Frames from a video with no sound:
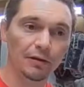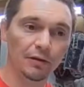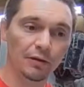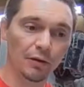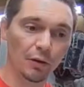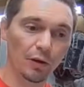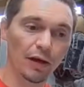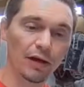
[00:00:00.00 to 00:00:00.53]

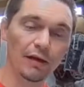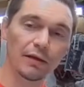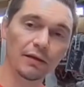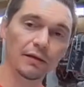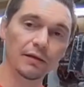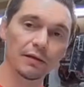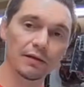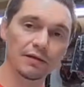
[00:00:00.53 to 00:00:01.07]
go
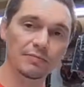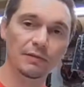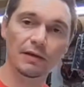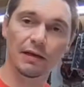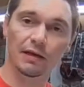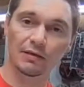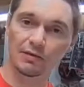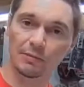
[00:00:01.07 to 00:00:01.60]
ahead and spend
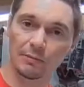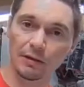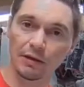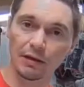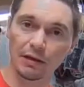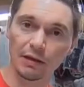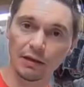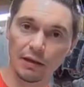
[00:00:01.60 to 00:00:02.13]
the extra
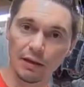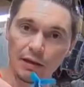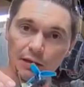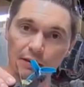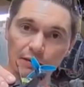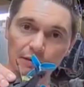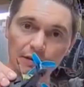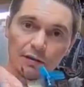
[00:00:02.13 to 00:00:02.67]
money and
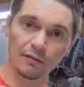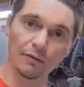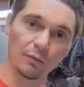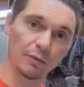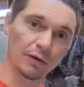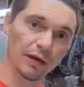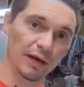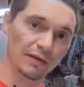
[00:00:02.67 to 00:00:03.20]
get the
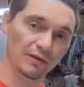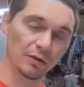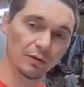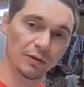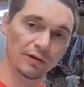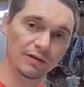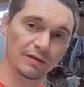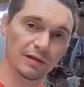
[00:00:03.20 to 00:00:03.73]
one that has
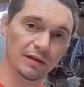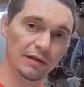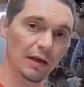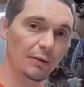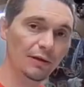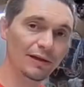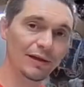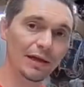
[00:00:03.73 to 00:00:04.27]
OSD. That
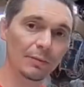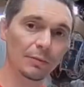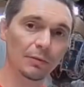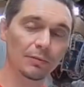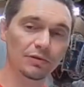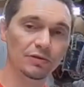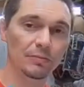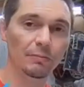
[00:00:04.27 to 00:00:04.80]
way you can keep up
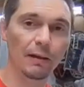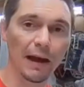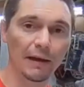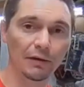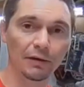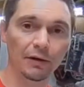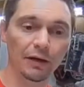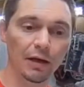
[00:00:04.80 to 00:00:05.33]
with your
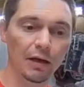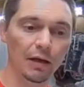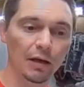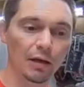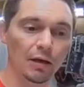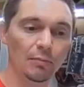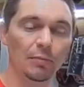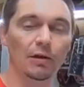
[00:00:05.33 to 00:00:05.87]
battery.
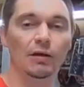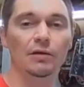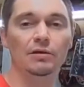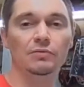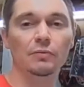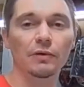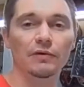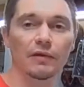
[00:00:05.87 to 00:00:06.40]
Because
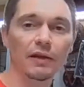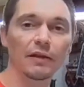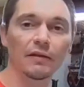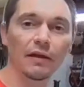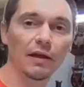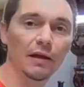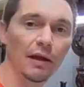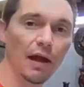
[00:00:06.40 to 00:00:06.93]
one thing
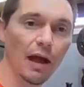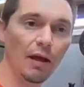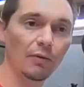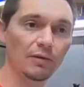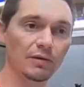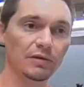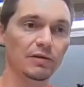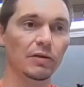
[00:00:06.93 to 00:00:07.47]
that I
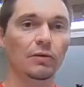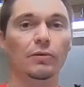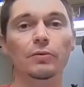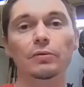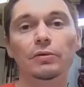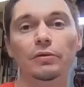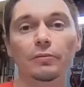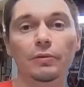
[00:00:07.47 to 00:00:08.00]
wasn't
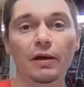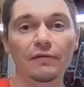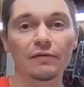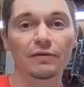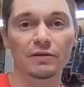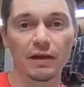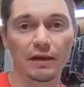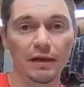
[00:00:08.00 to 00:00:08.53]
told when I
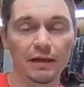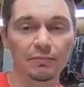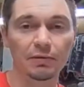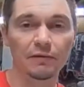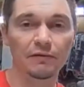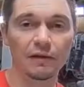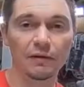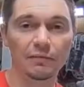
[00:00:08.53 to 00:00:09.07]
first got an
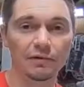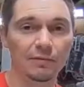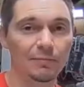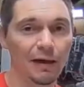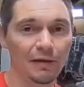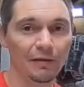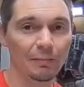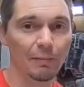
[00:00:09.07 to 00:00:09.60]
FPV was
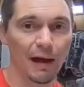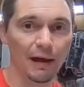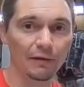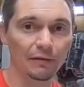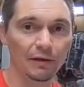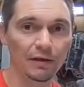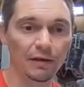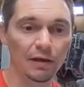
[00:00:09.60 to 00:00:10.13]
about the
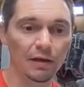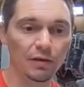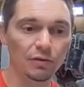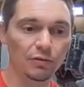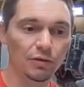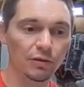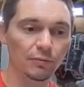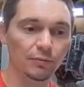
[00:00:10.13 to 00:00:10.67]
battery. You
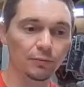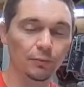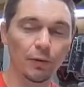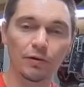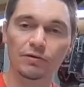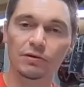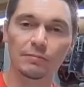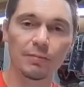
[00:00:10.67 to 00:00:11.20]
can
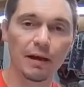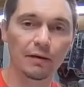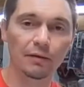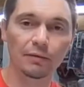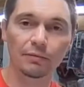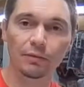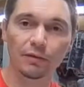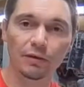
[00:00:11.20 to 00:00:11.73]
roast a battery
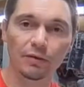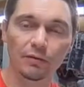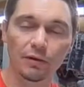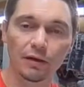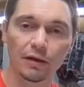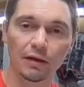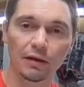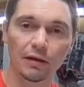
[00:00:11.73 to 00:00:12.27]
really
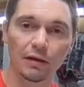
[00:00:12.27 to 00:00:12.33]
quick.